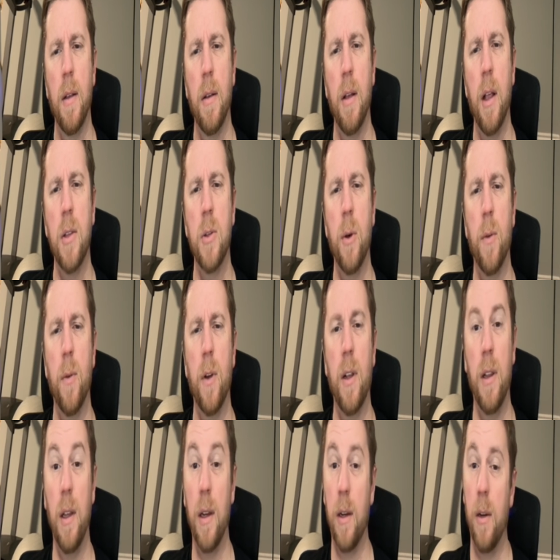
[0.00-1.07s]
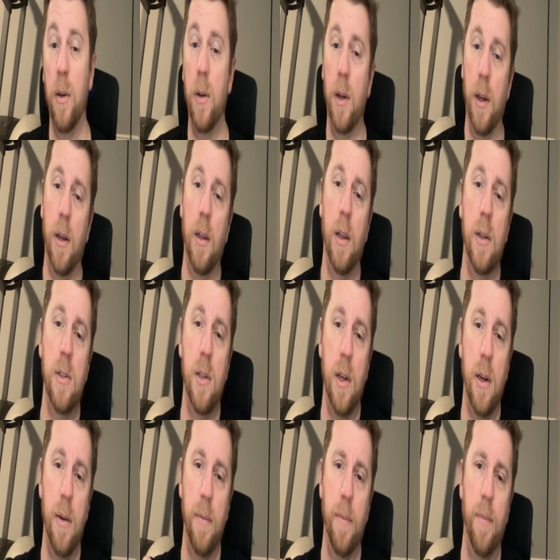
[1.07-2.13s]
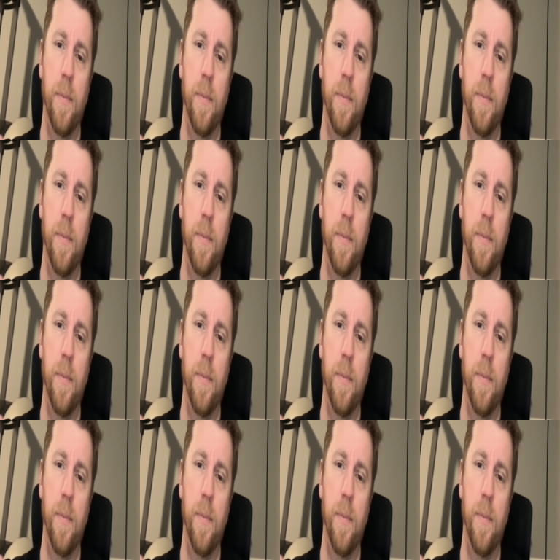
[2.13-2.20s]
Let's go for click. Okay, click's there.